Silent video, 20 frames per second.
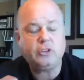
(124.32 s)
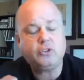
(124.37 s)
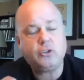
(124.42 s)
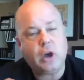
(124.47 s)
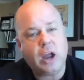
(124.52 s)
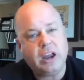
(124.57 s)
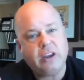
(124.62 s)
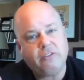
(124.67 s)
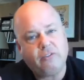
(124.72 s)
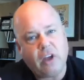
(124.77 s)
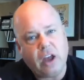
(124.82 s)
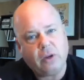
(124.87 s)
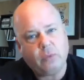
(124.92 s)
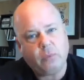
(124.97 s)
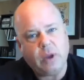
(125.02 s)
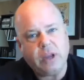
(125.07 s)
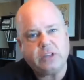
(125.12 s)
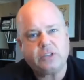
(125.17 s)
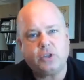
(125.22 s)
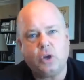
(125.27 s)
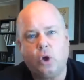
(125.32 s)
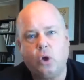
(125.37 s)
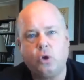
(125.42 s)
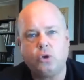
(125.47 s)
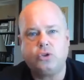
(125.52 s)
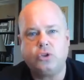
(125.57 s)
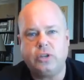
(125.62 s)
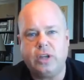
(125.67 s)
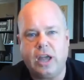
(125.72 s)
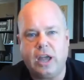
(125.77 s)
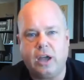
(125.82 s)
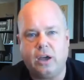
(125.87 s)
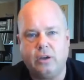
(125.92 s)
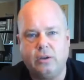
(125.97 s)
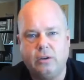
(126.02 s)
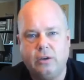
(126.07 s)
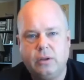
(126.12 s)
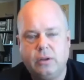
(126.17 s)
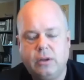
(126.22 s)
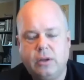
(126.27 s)
they'll try and find ways to hold you
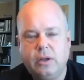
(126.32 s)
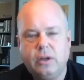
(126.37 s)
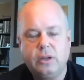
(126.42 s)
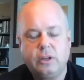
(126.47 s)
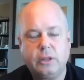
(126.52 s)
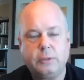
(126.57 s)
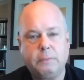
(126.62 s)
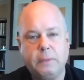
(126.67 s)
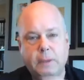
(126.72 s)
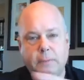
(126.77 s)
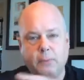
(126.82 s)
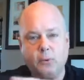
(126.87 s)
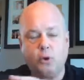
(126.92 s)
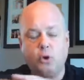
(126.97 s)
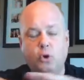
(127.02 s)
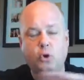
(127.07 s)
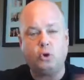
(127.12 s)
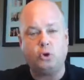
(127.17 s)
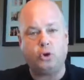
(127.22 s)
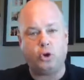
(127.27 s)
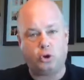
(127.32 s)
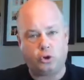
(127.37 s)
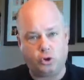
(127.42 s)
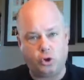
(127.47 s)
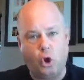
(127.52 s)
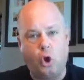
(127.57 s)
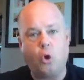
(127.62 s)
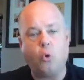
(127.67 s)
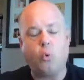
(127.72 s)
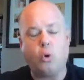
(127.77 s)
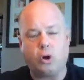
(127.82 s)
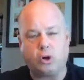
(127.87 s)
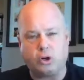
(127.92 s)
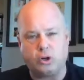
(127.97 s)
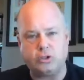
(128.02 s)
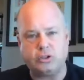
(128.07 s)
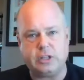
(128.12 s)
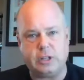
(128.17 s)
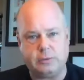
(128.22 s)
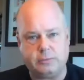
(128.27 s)
down. The people who, your
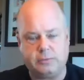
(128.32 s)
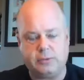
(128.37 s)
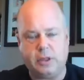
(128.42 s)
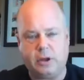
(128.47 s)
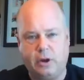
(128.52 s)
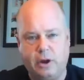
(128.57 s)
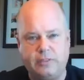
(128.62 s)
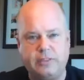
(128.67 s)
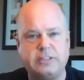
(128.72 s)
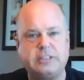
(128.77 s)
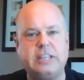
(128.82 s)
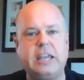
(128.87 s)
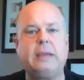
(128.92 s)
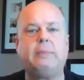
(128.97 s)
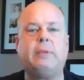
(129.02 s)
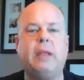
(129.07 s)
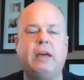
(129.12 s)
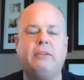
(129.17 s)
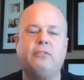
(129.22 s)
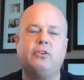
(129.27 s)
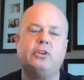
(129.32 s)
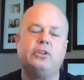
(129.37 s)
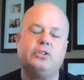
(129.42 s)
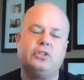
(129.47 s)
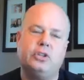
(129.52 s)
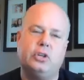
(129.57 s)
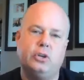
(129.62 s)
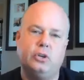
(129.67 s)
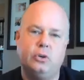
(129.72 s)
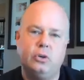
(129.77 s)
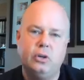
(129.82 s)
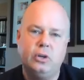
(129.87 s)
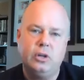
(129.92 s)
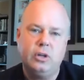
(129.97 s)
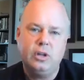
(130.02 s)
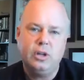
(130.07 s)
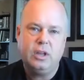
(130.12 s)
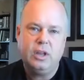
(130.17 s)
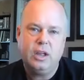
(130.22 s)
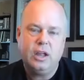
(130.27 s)
co-workers that are on the same level as you,
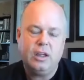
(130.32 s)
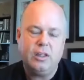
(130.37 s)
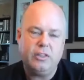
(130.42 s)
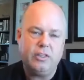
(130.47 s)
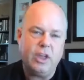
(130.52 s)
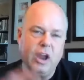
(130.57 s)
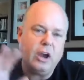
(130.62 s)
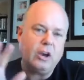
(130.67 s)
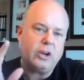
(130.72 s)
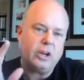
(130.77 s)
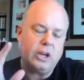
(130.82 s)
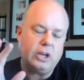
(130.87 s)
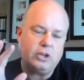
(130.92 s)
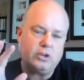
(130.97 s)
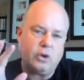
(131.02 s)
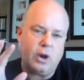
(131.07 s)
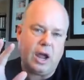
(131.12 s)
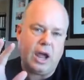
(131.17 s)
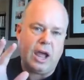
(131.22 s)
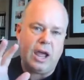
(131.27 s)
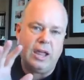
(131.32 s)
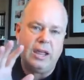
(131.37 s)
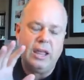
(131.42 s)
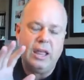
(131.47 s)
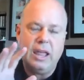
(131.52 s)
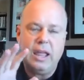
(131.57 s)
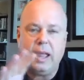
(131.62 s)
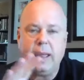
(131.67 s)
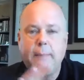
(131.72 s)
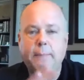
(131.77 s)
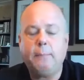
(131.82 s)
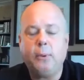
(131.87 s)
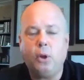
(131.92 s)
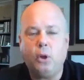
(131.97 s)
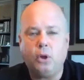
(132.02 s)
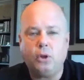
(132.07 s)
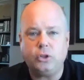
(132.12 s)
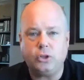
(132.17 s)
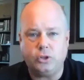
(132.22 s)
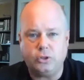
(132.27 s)
they're going to try and
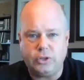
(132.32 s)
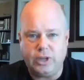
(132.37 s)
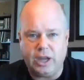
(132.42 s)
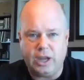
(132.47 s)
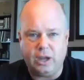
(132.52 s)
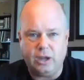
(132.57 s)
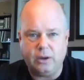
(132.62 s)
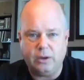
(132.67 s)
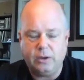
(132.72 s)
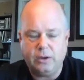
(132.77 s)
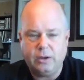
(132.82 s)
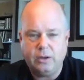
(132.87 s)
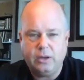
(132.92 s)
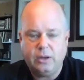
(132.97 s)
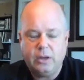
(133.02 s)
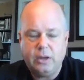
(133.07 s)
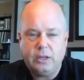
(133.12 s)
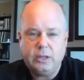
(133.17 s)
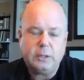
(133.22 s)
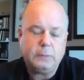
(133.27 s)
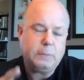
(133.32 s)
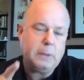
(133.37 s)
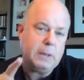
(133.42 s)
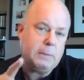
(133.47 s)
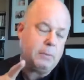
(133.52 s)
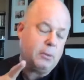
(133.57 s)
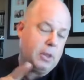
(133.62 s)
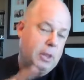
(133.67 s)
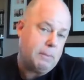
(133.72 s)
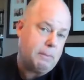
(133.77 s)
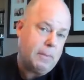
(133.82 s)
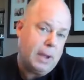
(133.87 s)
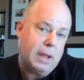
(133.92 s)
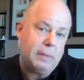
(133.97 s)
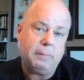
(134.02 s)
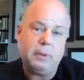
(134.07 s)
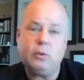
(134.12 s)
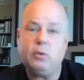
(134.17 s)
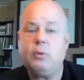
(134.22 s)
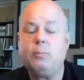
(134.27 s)
pull you down. The people that
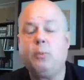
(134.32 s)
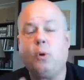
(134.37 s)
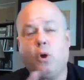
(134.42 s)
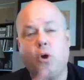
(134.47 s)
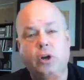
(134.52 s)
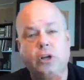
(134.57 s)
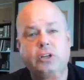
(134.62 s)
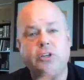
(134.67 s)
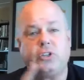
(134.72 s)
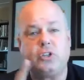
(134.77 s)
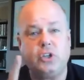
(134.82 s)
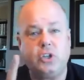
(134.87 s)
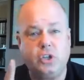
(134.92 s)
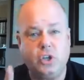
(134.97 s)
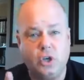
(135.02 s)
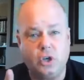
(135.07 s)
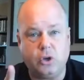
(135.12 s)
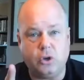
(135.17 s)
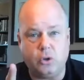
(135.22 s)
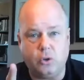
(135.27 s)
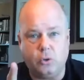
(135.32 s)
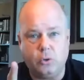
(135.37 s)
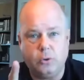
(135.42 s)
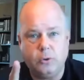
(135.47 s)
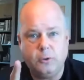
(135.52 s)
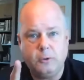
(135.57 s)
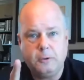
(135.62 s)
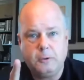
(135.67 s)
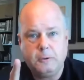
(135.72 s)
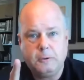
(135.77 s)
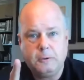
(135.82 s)
might be reporting to you